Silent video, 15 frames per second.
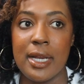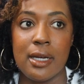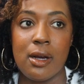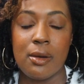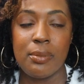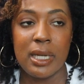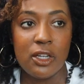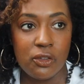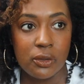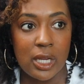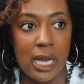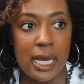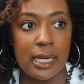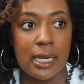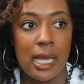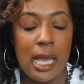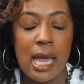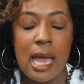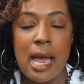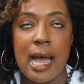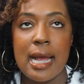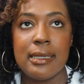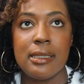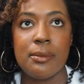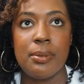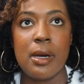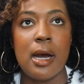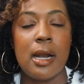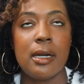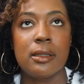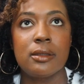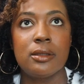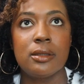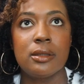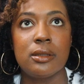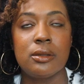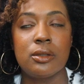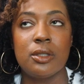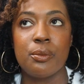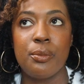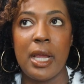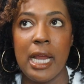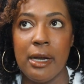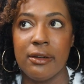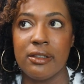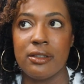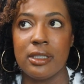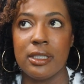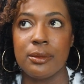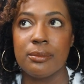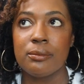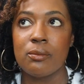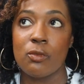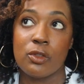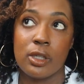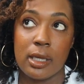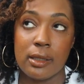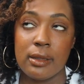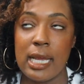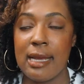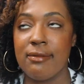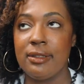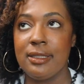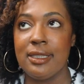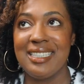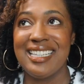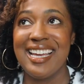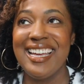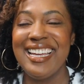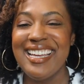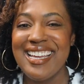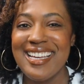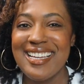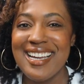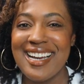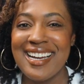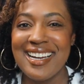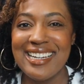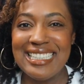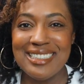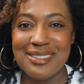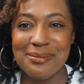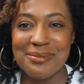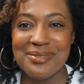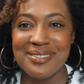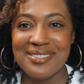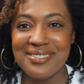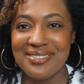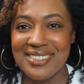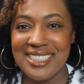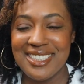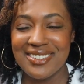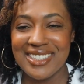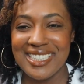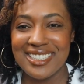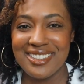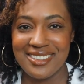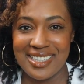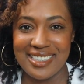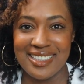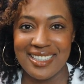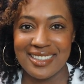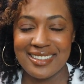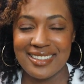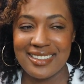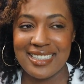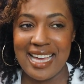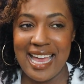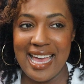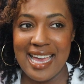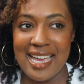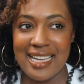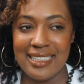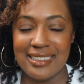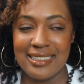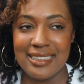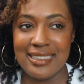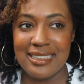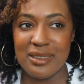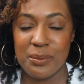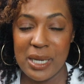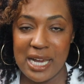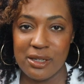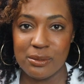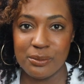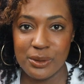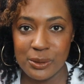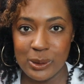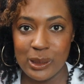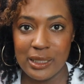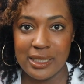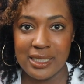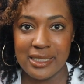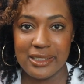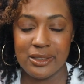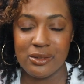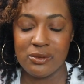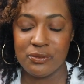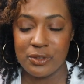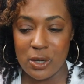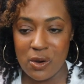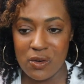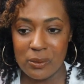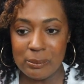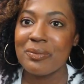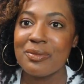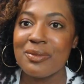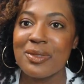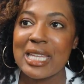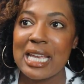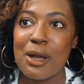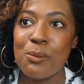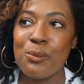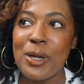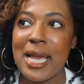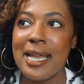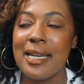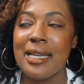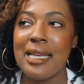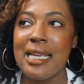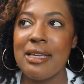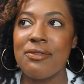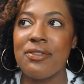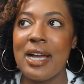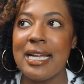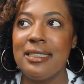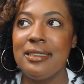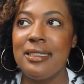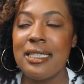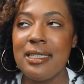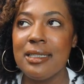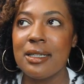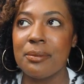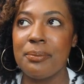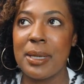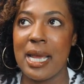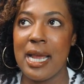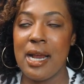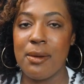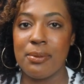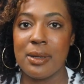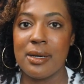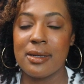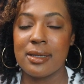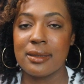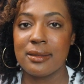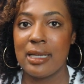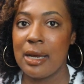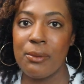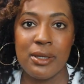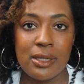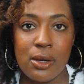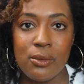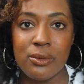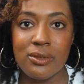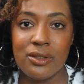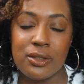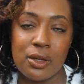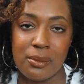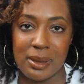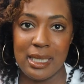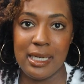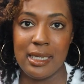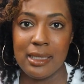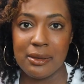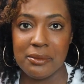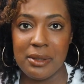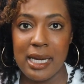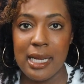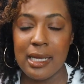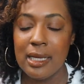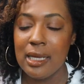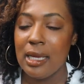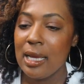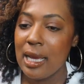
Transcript: And on Patreon, I did a product comparison, and they haven't seen it yet, between the TreLuxe and the Pattern Beauty foam. But if I didn't compare products, I wouldn't own so many, right?